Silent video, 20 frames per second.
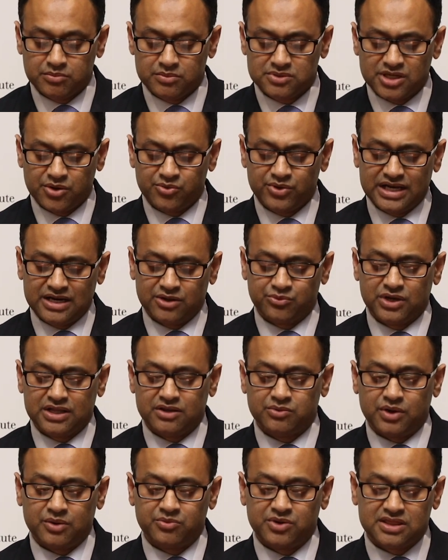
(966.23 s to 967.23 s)
So really,
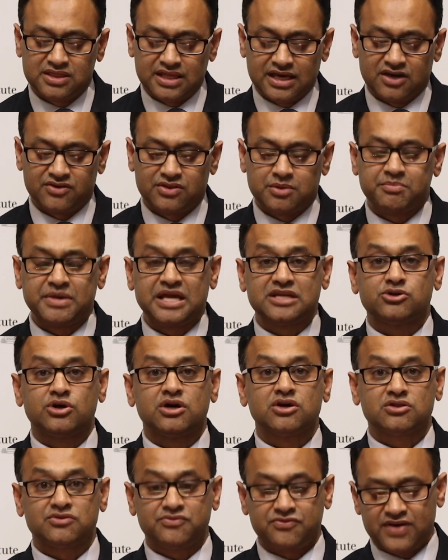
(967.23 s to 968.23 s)
when we think of the mental
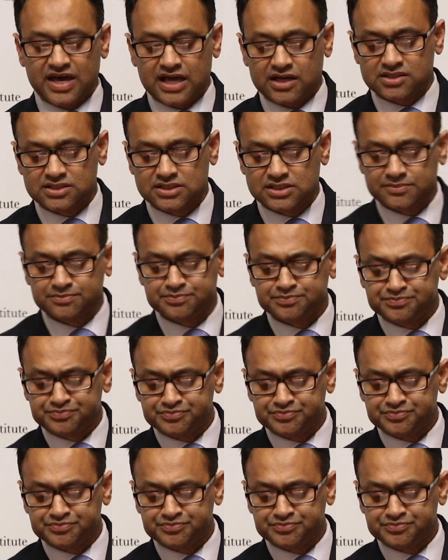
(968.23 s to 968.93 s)
health effects